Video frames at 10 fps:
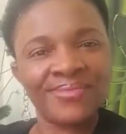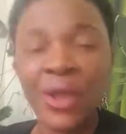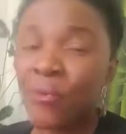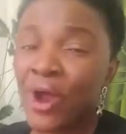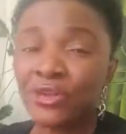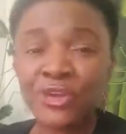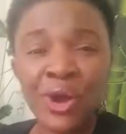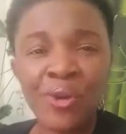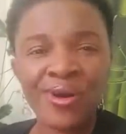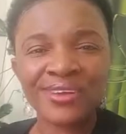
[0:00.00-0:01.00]
Well, you
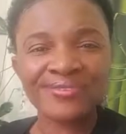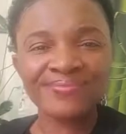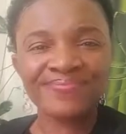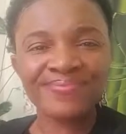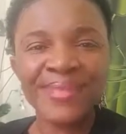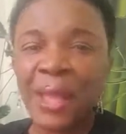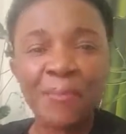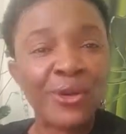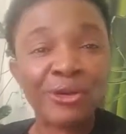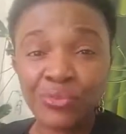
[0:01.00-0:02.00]
know what?
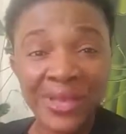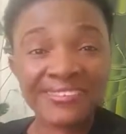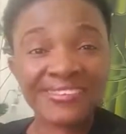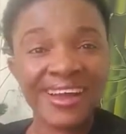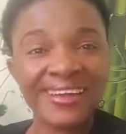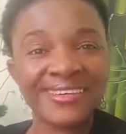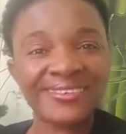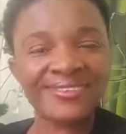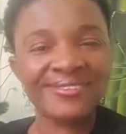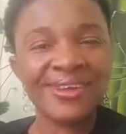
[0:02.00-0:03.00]
Because we are silent.